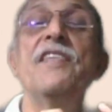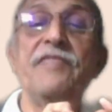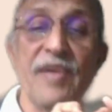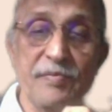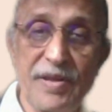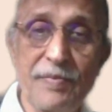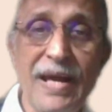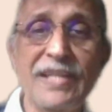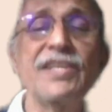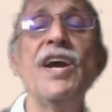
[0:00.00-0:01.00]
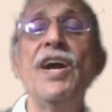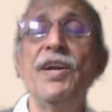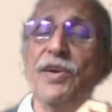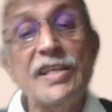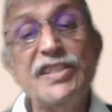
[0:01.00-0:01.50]
from the banks.
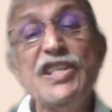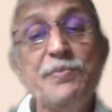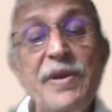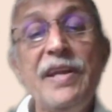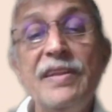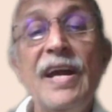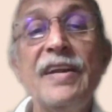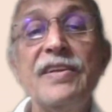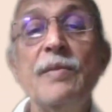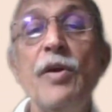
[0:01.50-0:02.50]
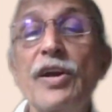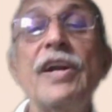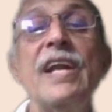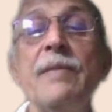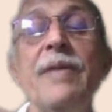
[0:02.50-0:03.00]
Does this mean that the
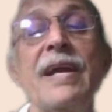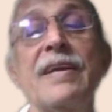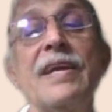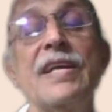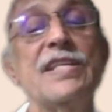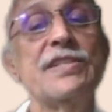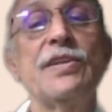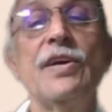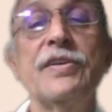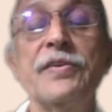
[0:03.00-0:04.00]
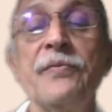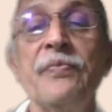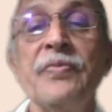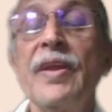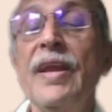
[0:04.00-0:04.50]
modern day banking is not
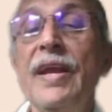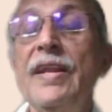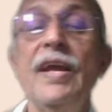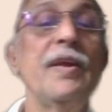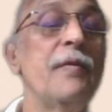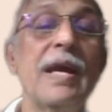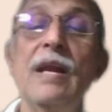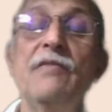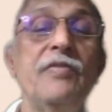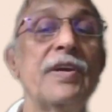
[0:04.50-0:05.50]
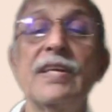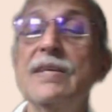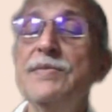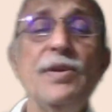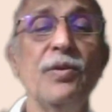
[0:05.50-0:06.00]
in any way helpful to the
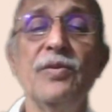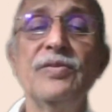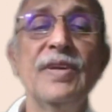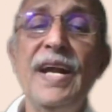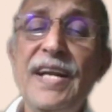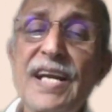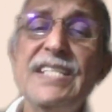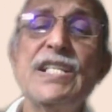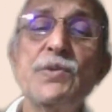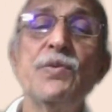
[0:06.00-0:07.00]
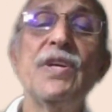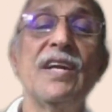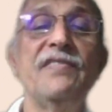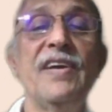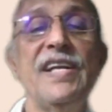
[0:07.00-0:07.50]
customer? No, it has its own
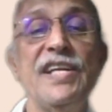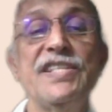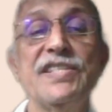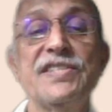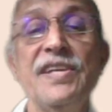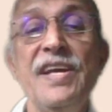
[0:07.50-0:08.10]
advantages.